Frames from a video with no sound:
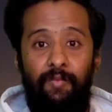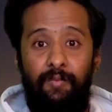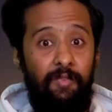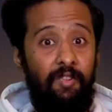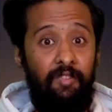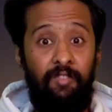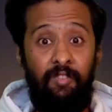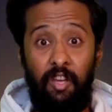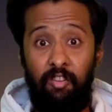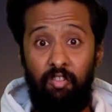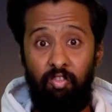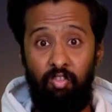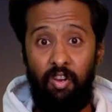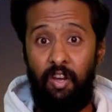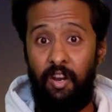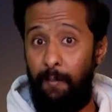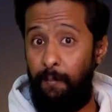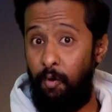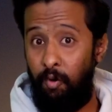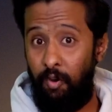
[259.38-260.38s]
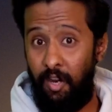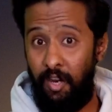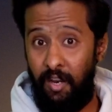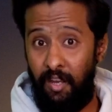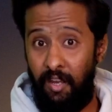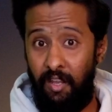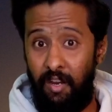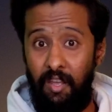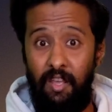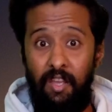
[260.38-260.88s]
such a reputed
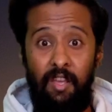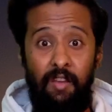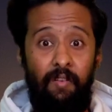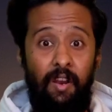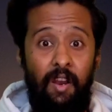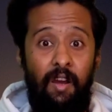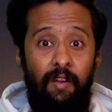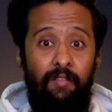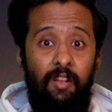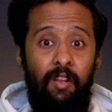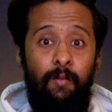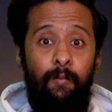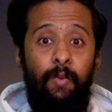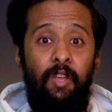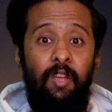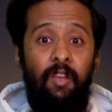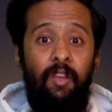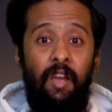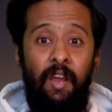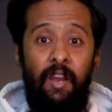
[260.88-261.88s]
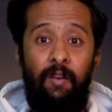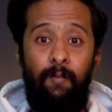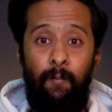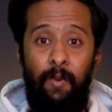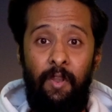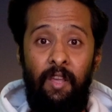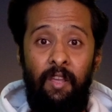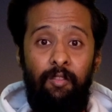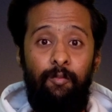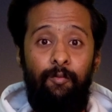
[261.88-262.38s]
degree even after being at
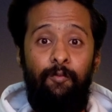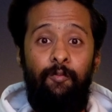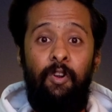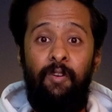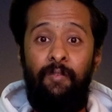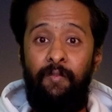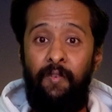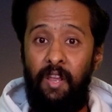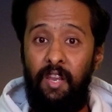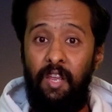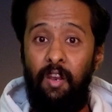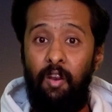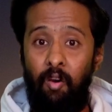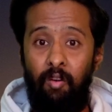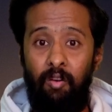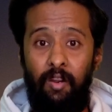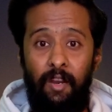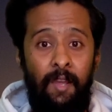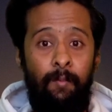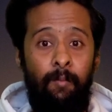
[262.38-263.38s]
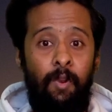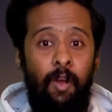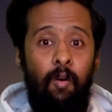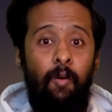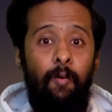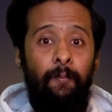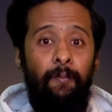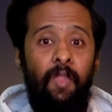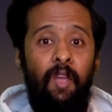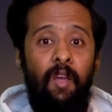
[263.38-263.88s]
place for a very long time
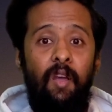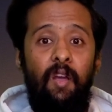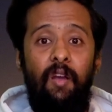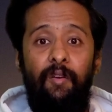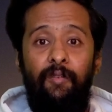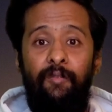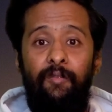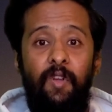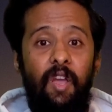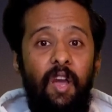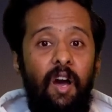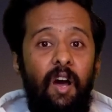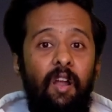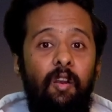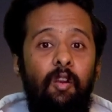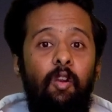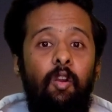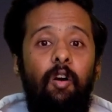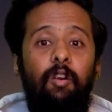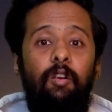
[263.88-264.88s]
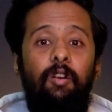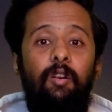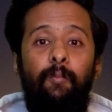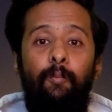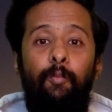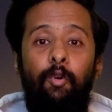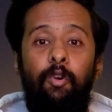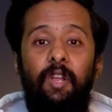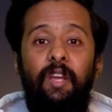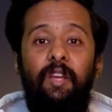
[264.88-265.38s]
now we are not
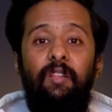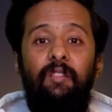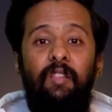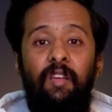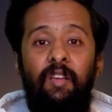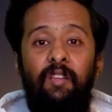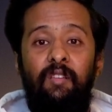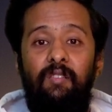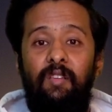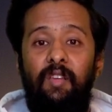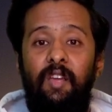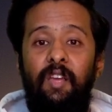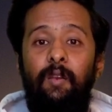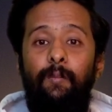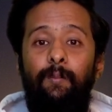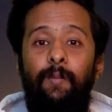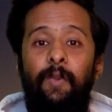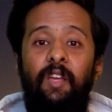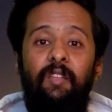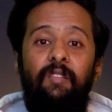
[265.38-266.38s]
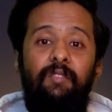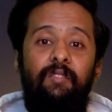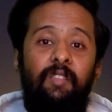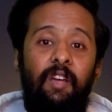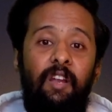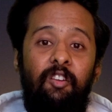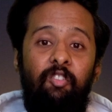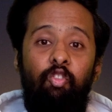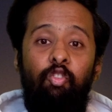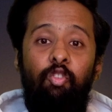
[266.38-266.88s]
putting things in place
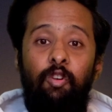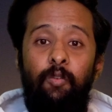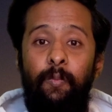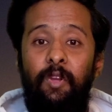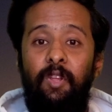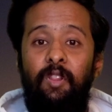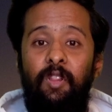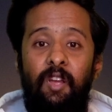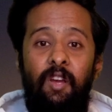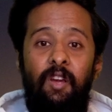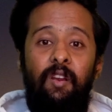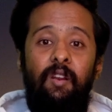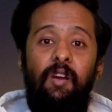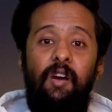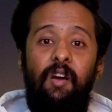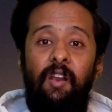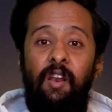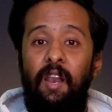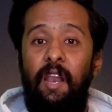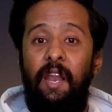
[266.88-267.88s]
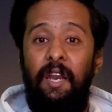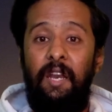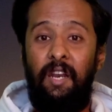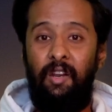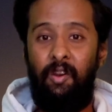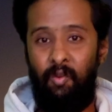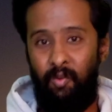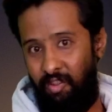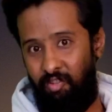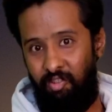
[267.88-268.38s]
that should be there
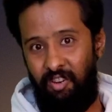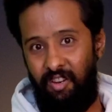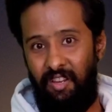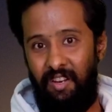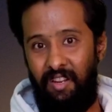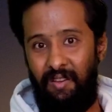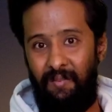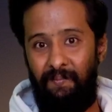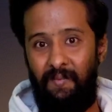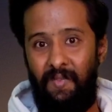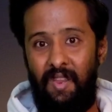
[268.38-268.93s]
related to engineering